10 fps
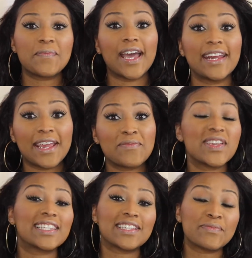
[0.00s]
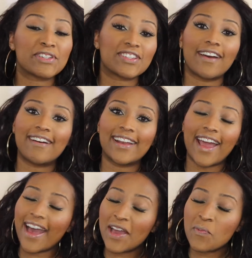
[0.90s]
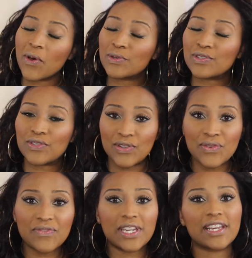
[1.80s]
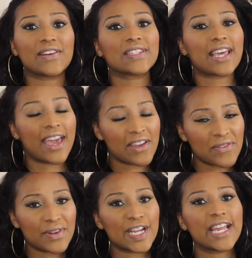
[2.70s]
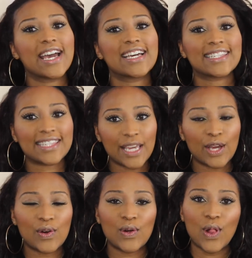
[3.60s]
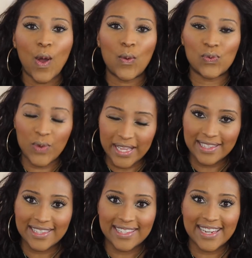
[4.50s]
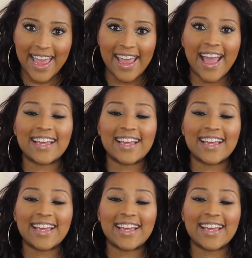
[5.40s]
My name is Cmichelle and I post new videos every single Wednesday.